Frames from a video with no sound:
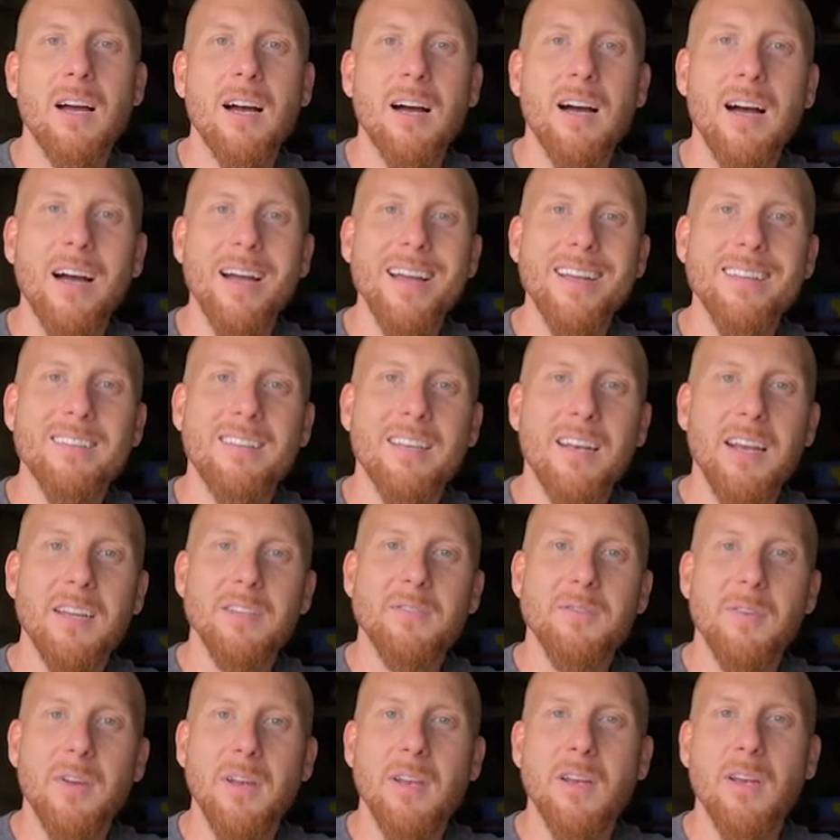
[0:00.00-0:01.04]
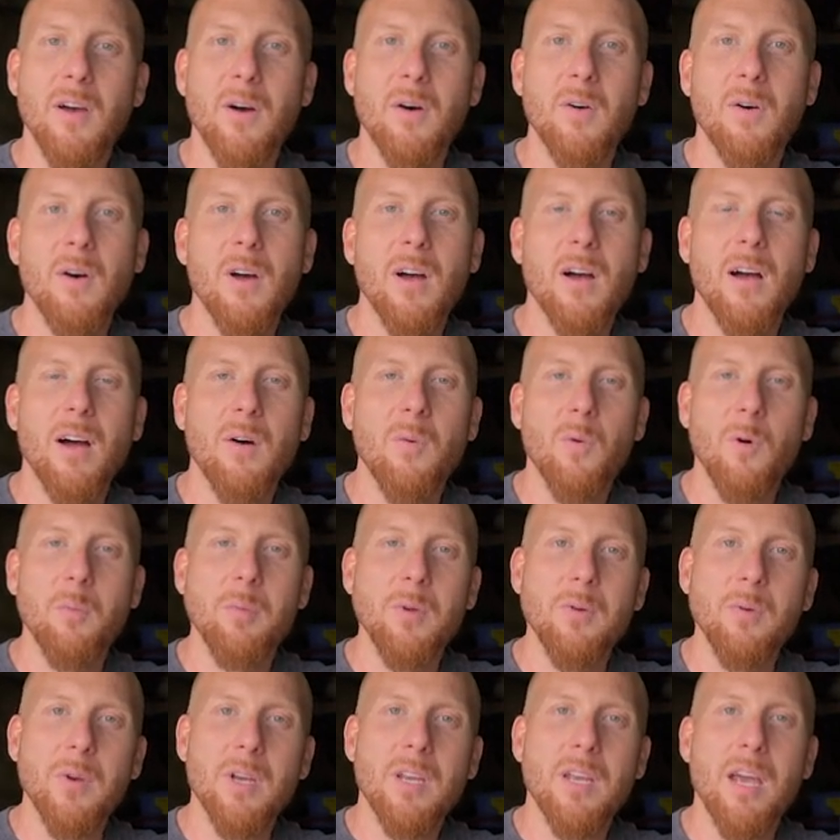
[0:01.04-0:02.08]
Uh, in today's video, we'll
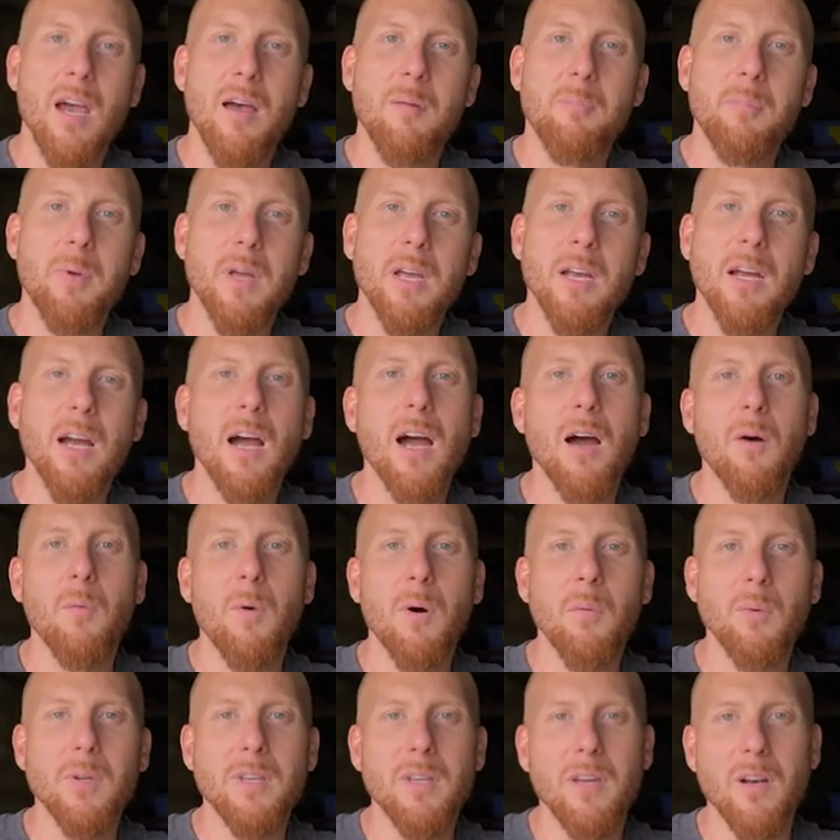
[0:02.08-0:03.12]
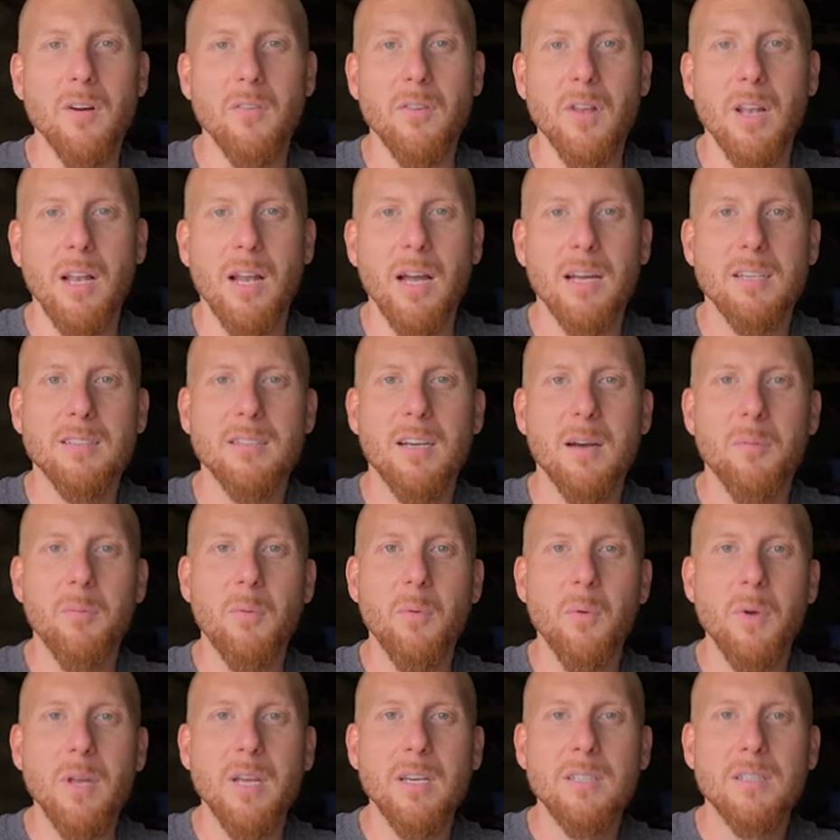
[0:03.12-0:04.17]
be recapping uh, what we did over the last
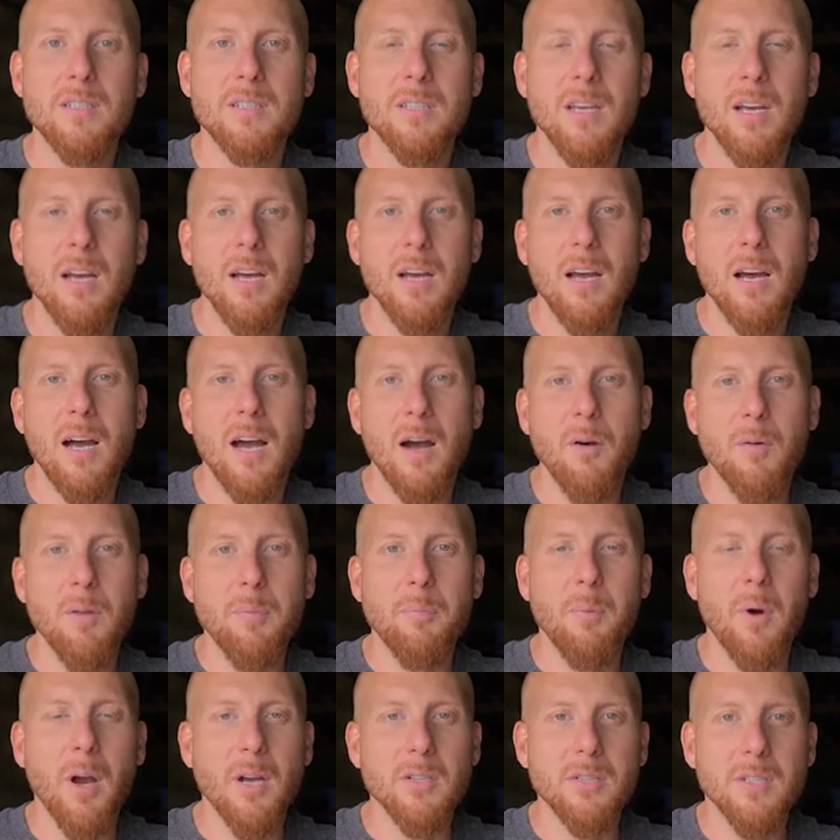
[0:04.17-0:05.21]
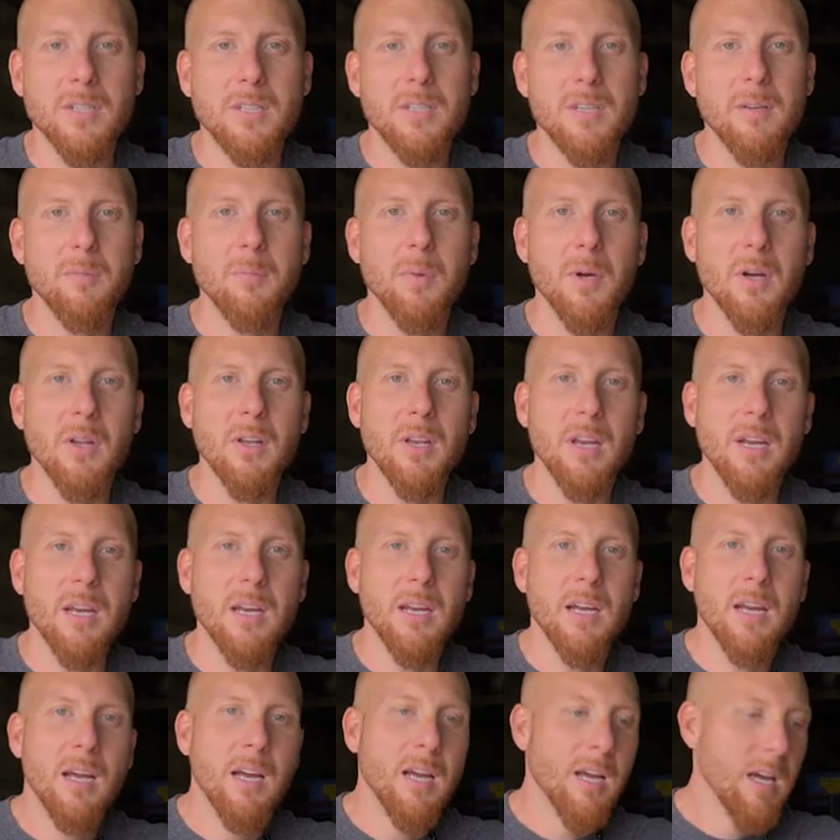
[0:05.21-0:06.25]
couple weeks uh, with Project Team
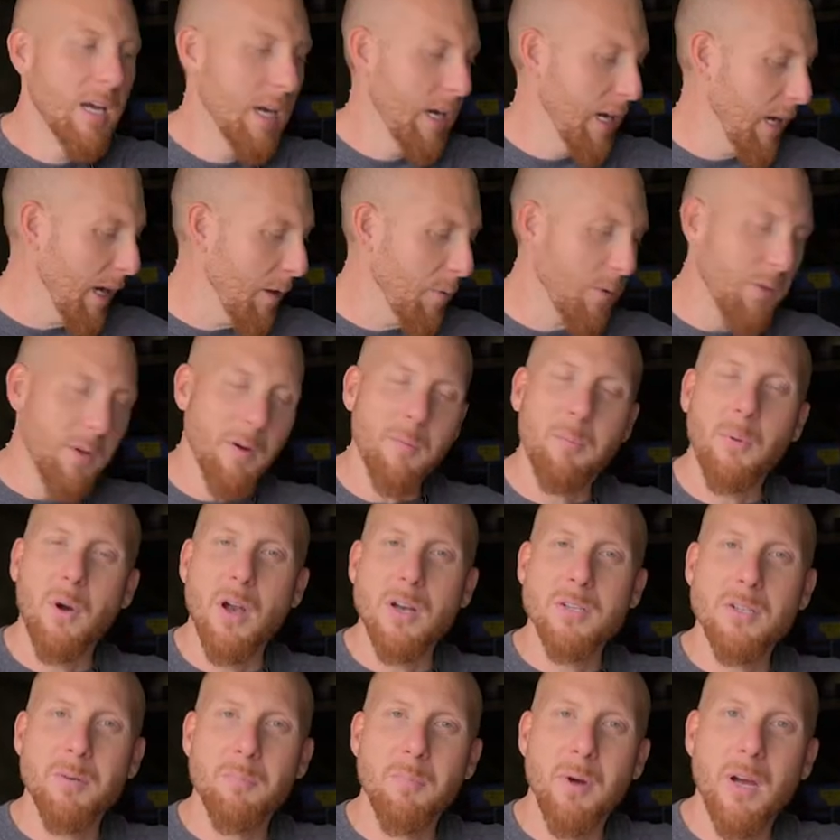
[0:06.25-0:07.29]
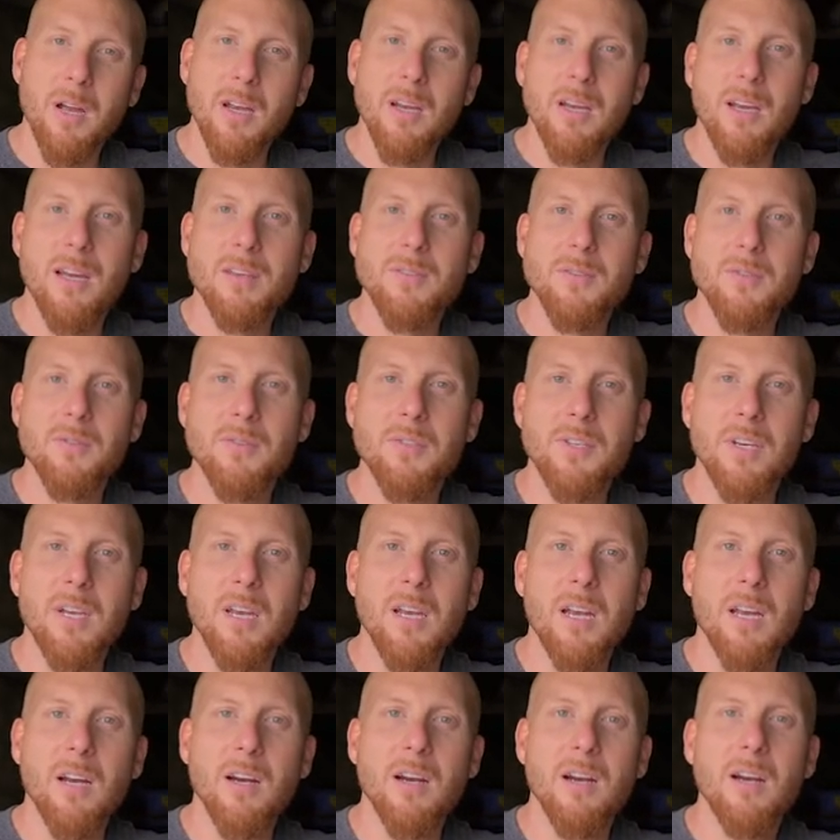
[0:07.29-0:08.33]
Building, uh, with our project bike as you see
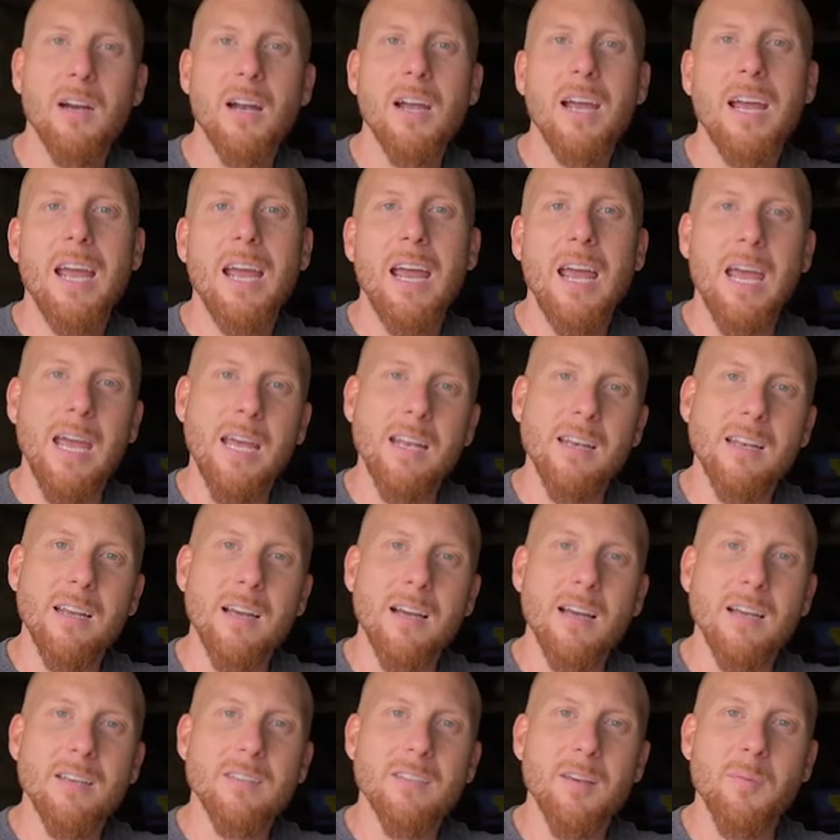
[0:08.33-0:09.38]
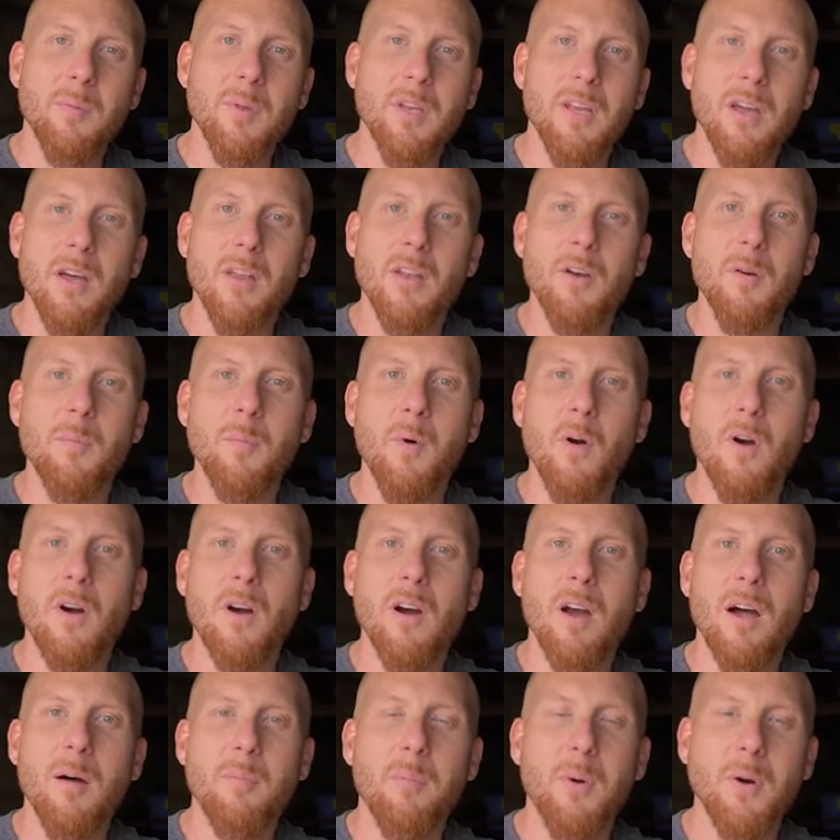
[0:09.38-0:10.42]
here, and uh, some of the other
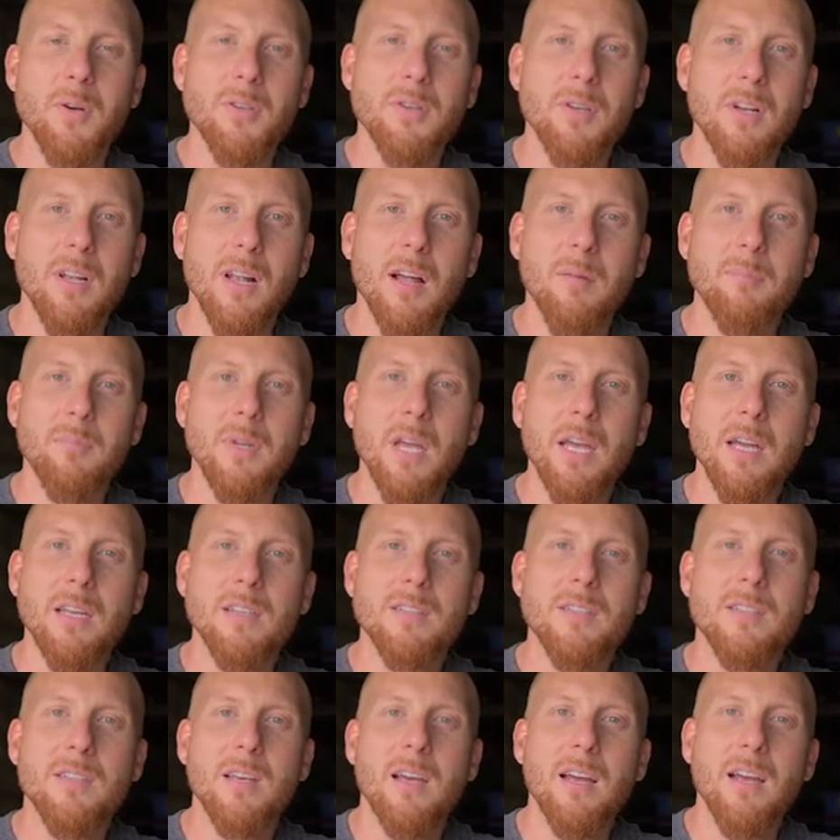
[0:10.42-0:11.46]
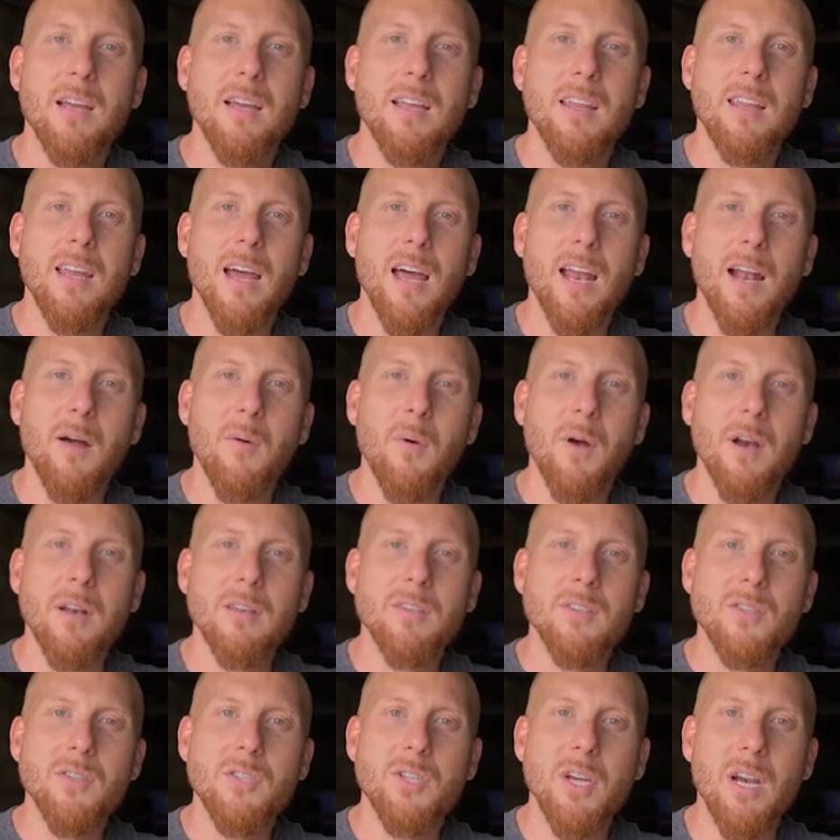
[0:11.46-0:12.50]
more uh, personal updates that I
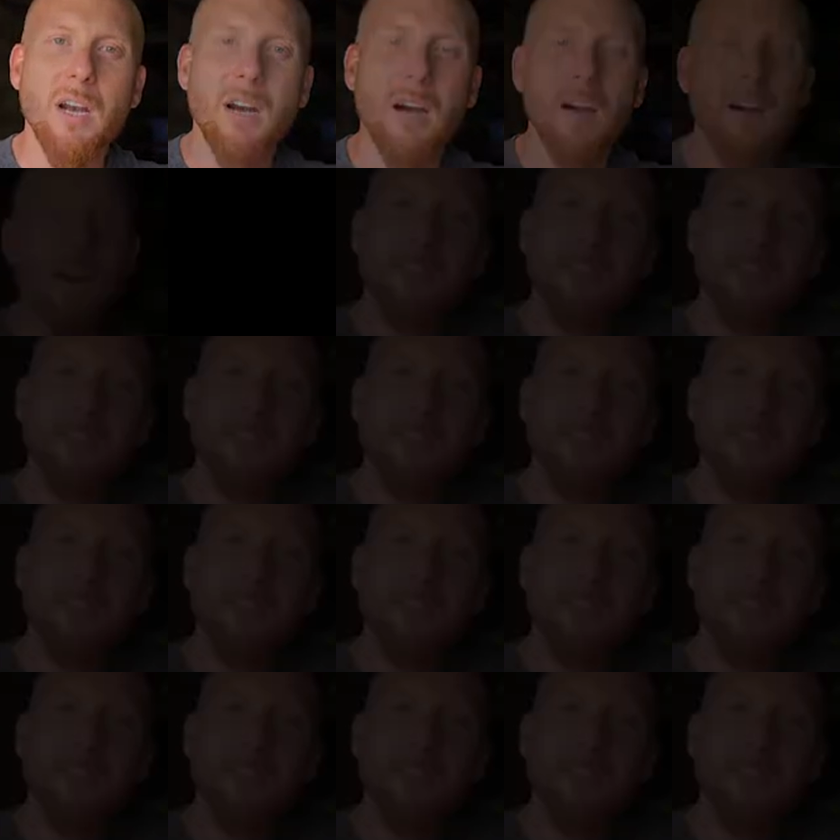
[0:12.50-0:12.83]
wanted to share.